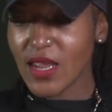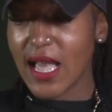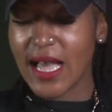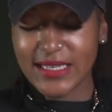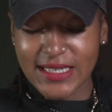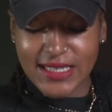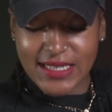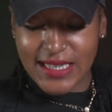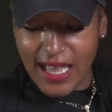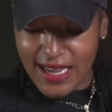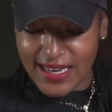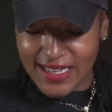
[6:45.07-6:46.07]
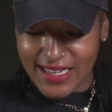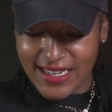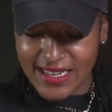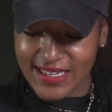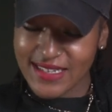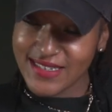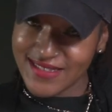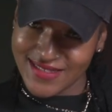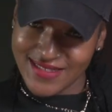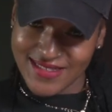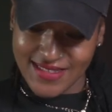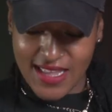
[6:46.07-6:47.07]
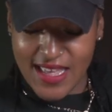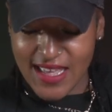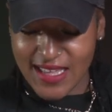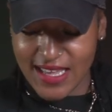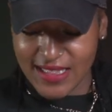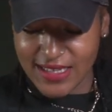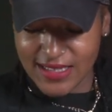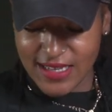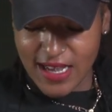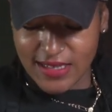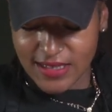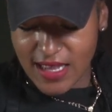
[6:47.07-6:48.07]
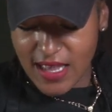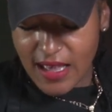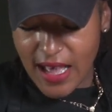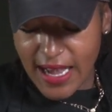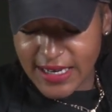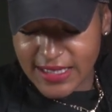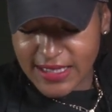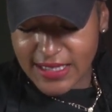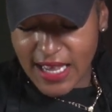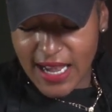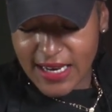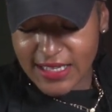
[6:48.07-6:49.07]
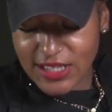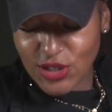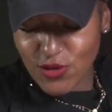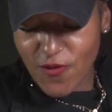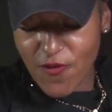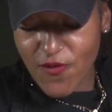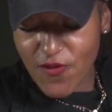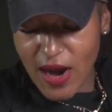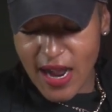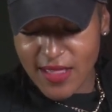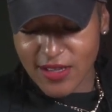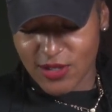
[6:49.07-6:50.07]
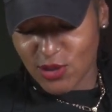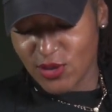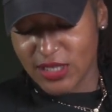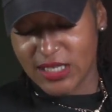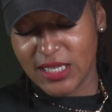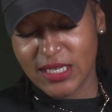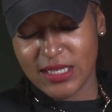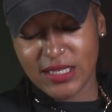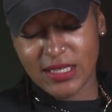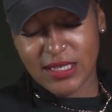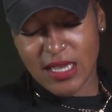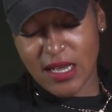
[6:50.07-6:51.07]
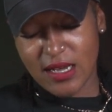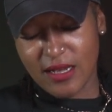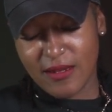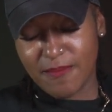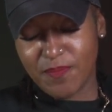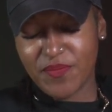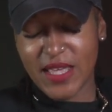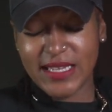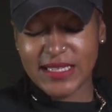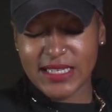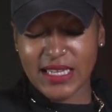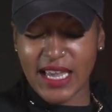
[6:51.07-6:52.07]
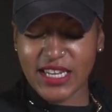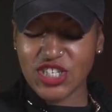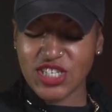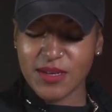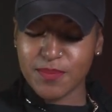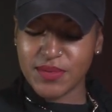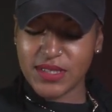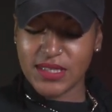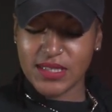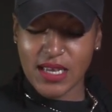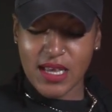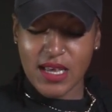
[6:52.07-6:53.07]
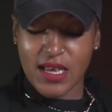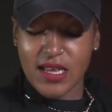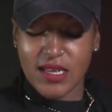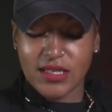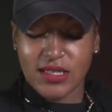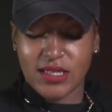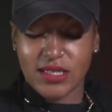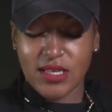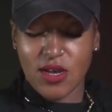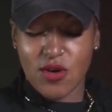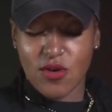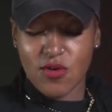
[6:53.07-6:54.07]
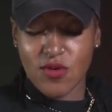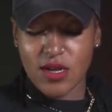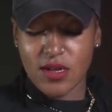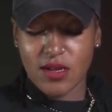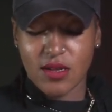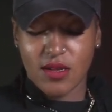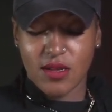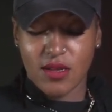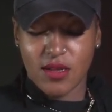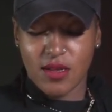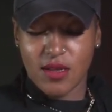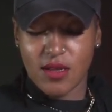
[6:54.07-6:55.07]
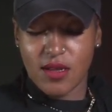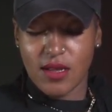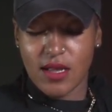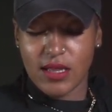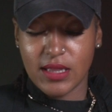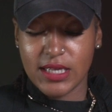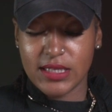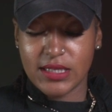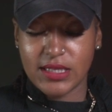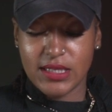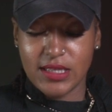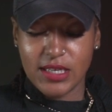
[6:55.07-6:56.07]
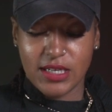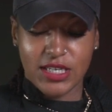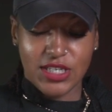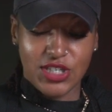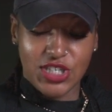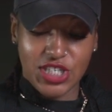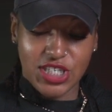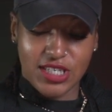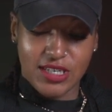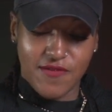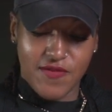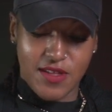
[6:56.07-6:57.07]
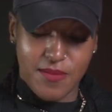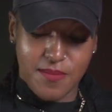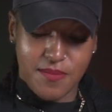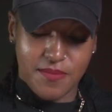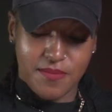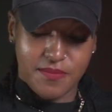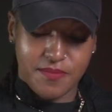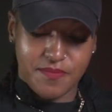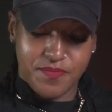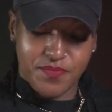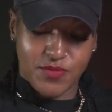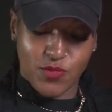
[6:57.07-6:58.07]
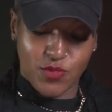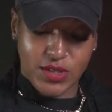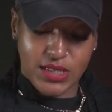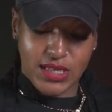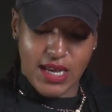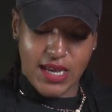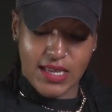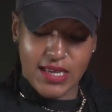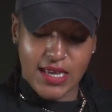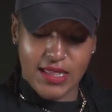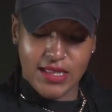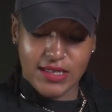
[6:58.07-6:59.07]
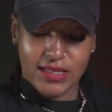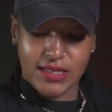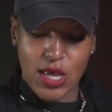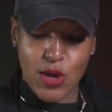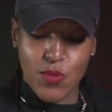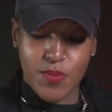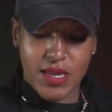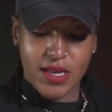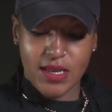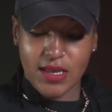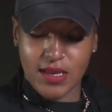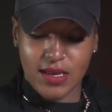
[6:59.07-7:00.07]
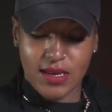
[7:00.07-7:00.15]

I decided, get this guys, I decided to fry the tortillas into like chips. So let's see the condition of them once I get this open.